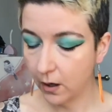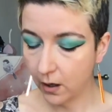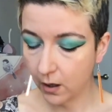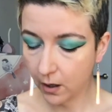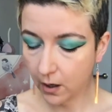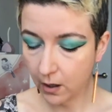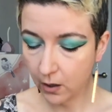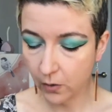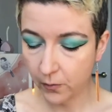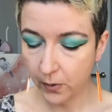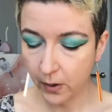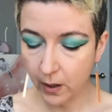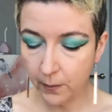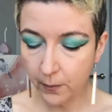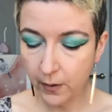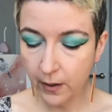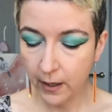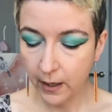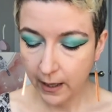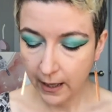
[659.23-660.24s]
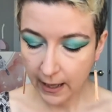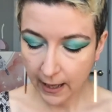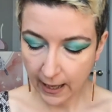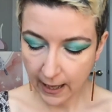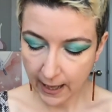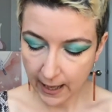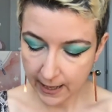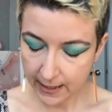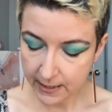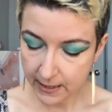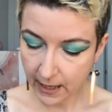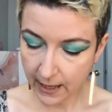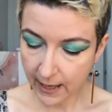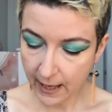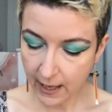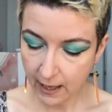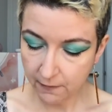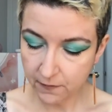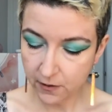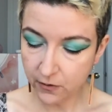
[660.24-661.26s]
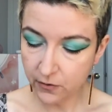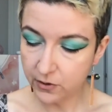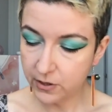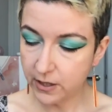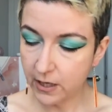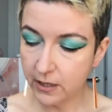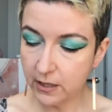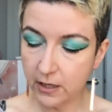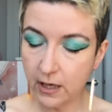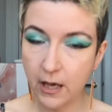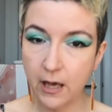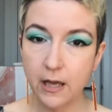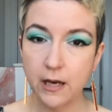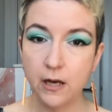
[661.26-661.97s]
Colourpop, and I have used it an